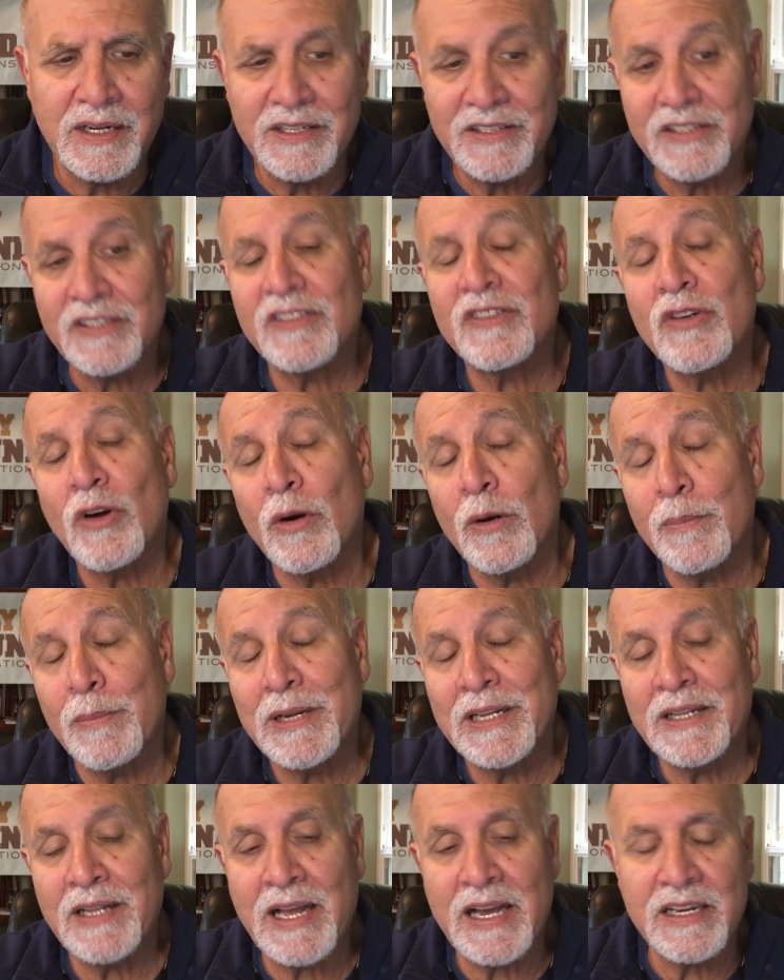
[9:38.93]

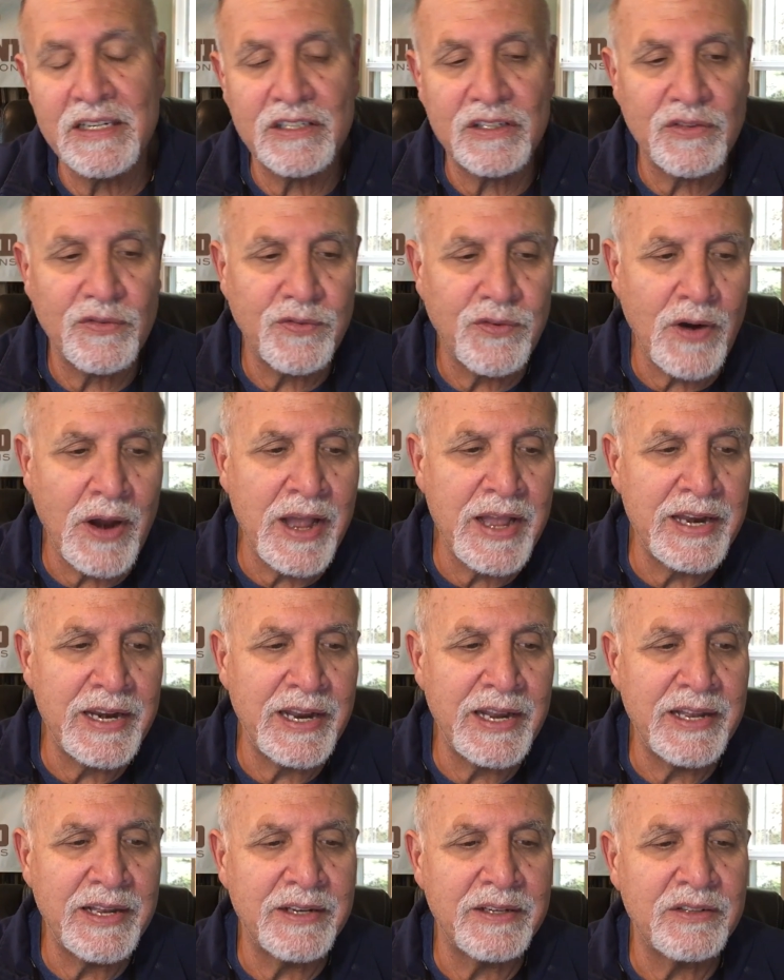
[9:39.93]
sermon last
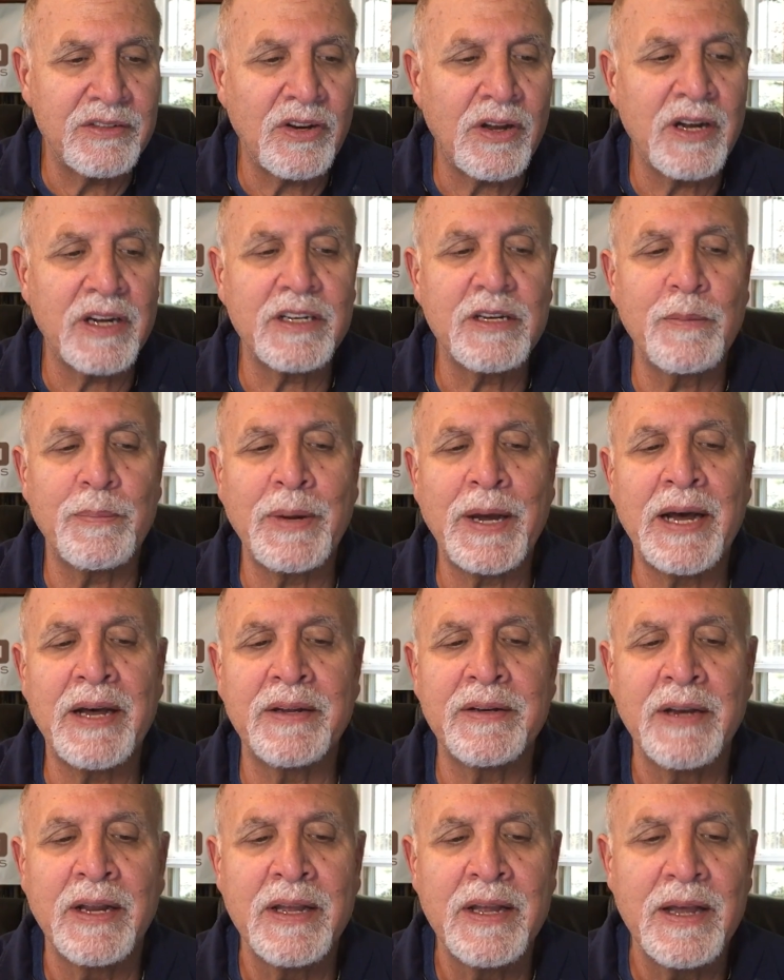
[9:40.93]
Friday and talked
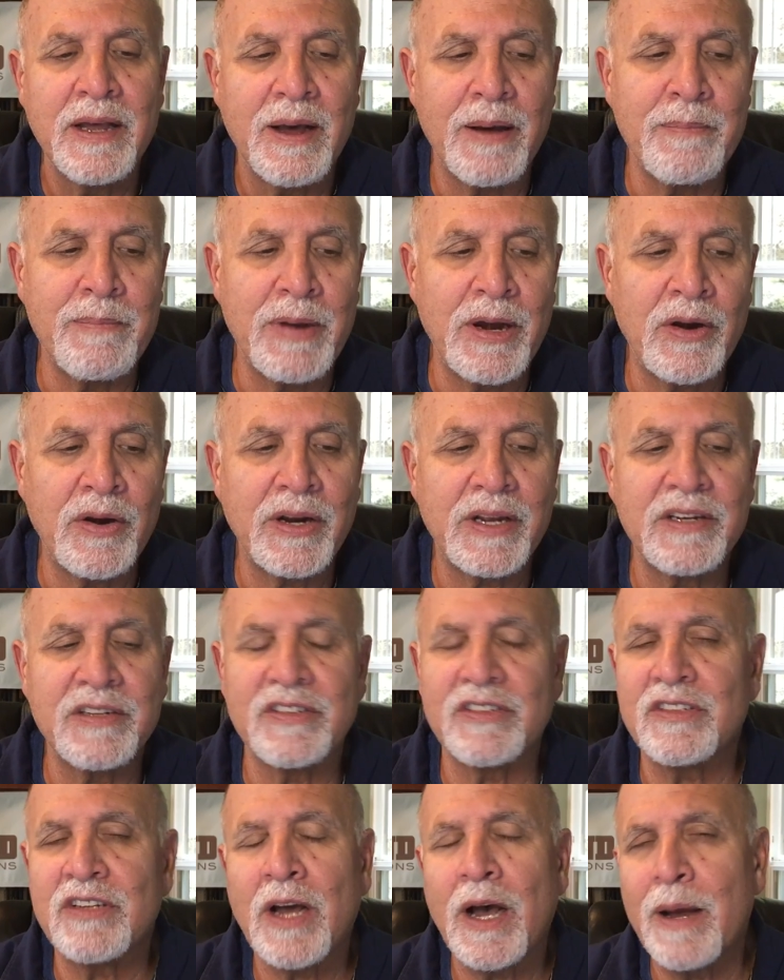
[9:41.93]
about
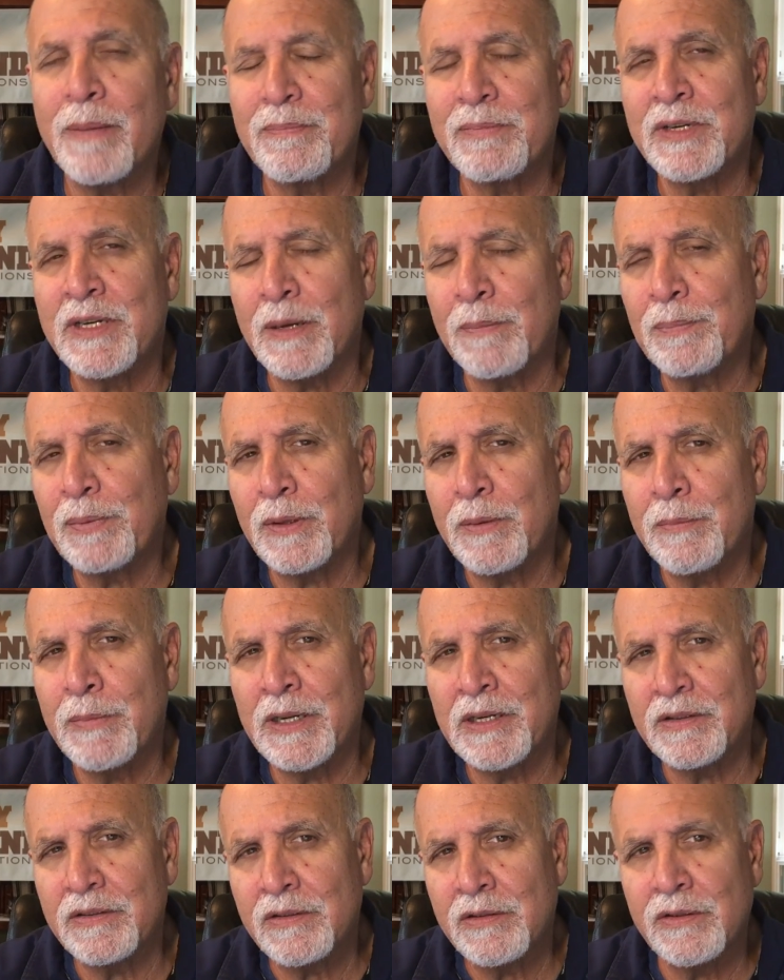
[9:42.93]
America's top
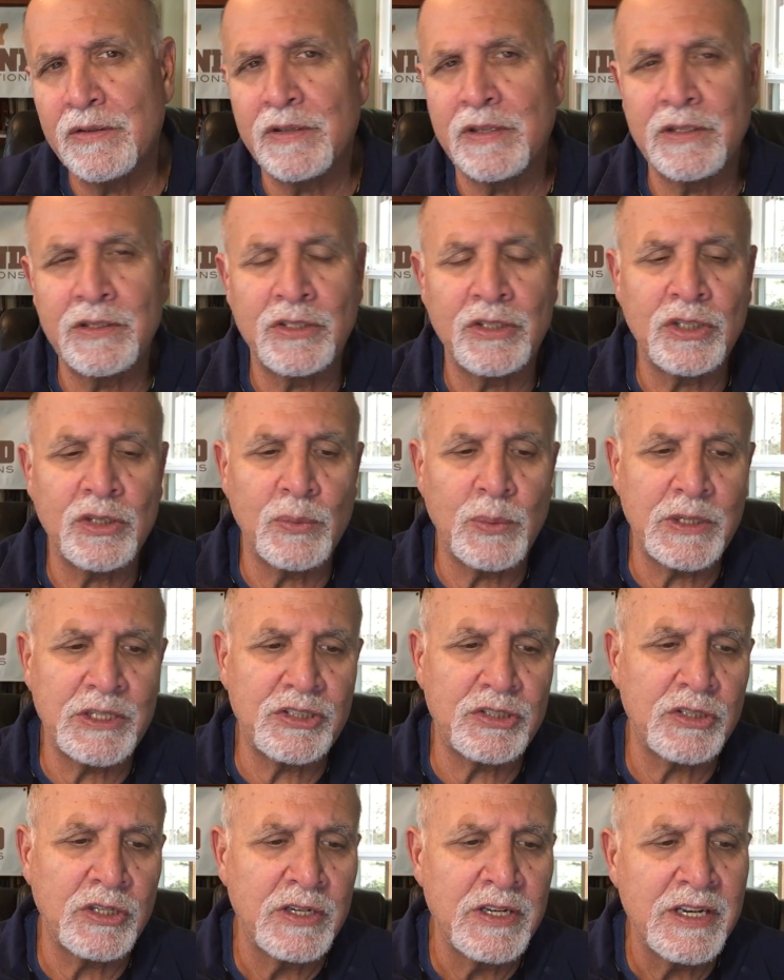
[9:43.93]
diplomat to the
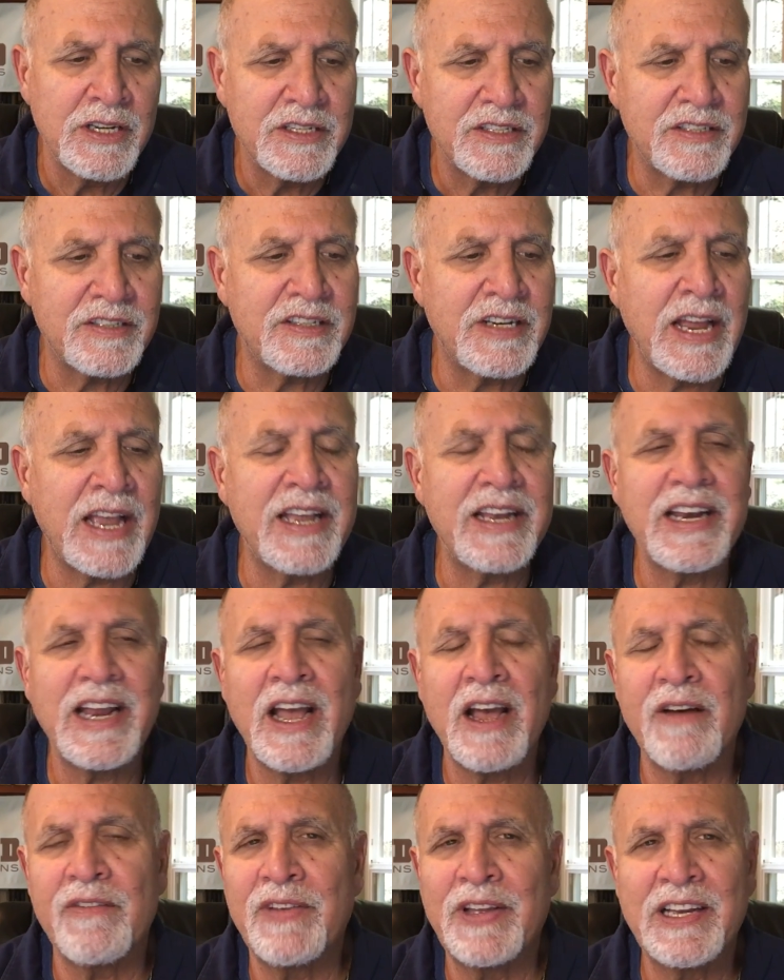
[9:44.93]
Jewish state
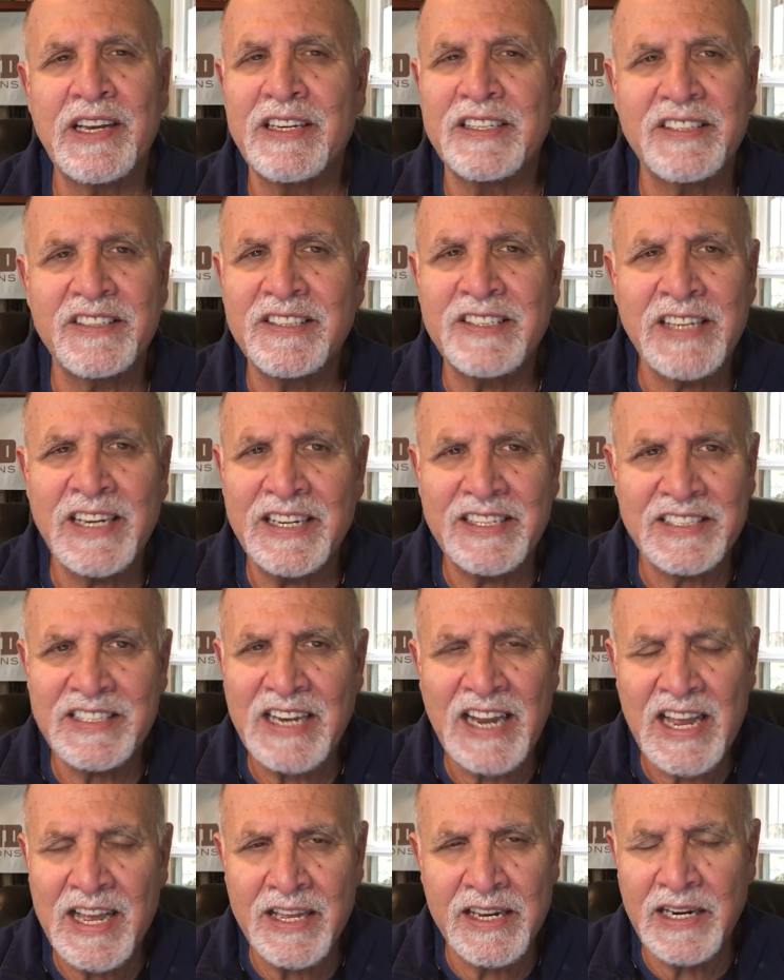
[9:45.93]
having a
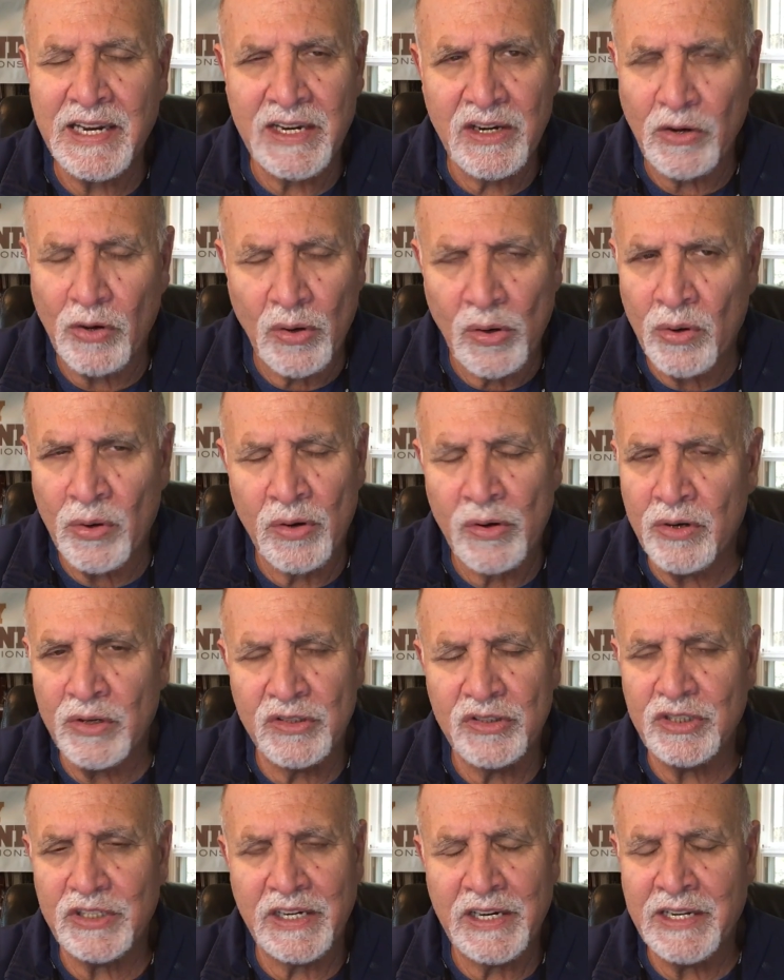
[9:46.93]
satanic
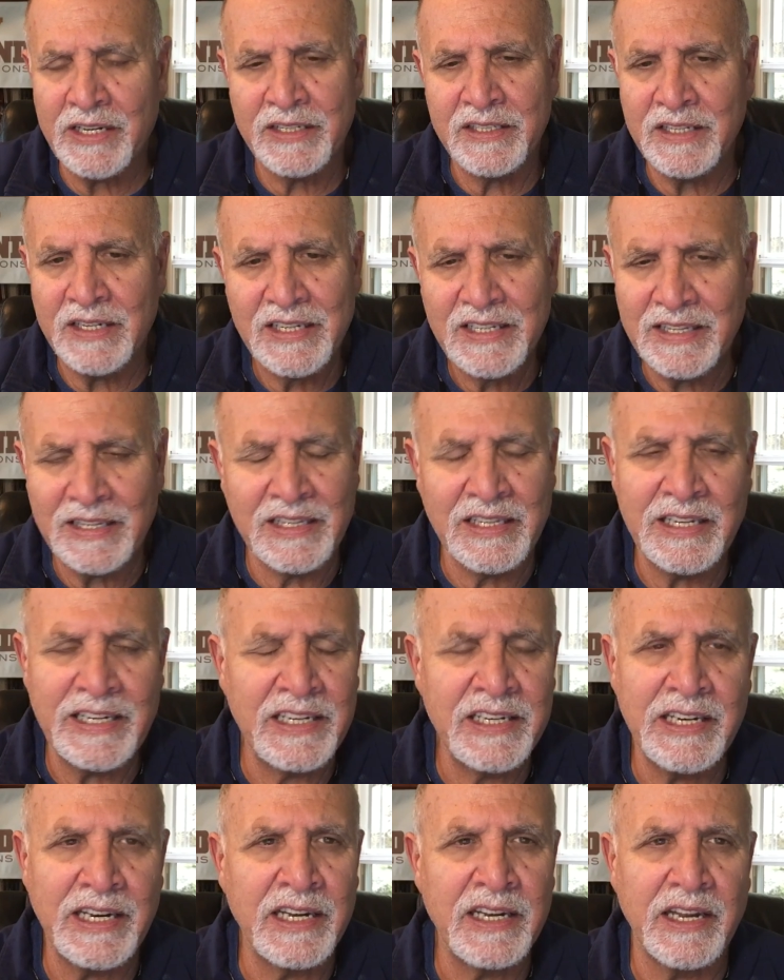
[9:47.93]
urge and
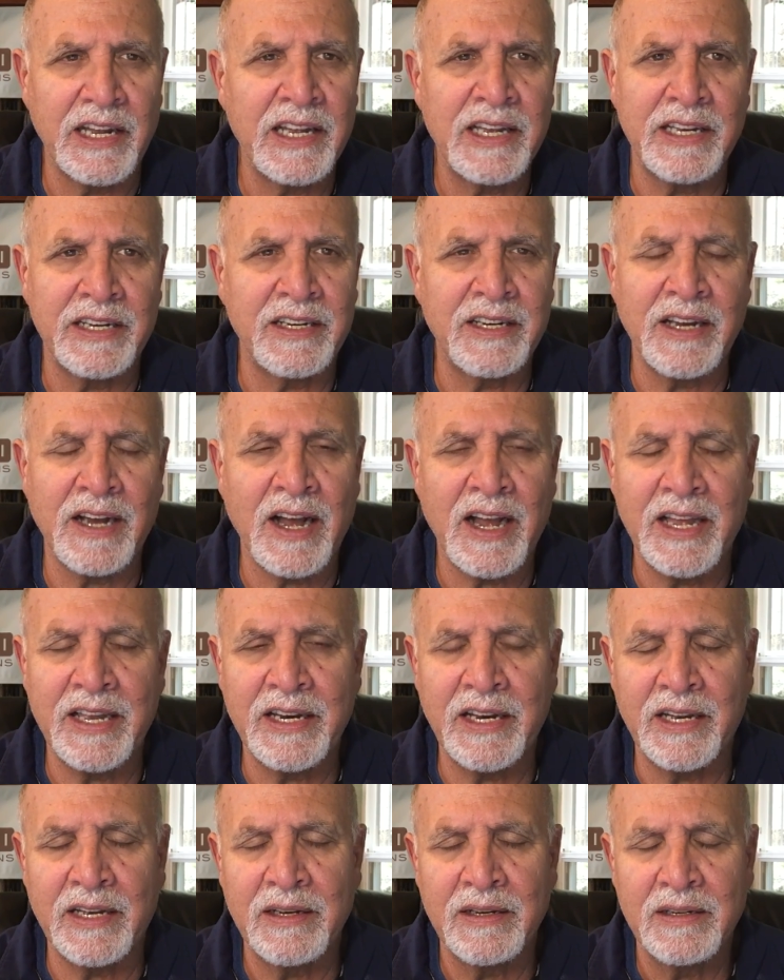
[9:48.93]
leading and
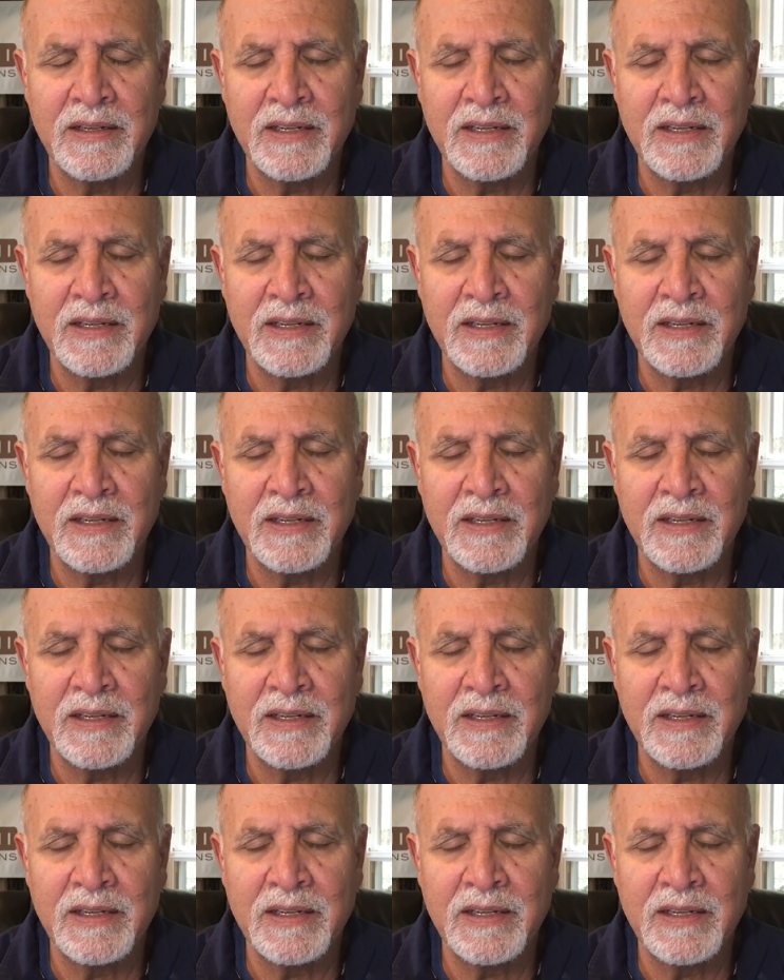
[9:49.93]
guiding.